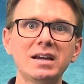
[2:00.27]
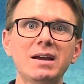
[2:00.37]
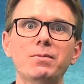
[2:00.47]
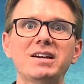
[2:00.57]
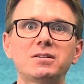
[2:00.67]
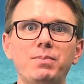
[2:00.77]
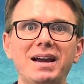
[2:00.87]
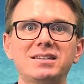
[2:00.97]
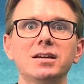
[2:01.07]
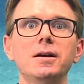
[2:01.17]
and we
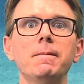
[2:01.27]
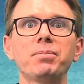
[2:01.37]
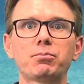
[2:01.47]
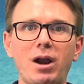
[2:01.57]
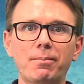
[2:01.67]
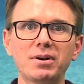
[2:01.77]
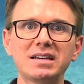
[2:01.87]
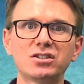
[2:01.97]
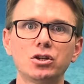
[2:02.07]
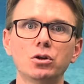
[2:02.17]
expect
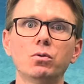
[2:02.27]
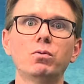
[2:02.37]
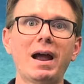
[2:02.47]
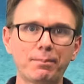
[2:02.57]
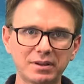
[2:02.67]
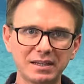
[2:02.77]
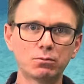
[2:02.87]
properties to rapidly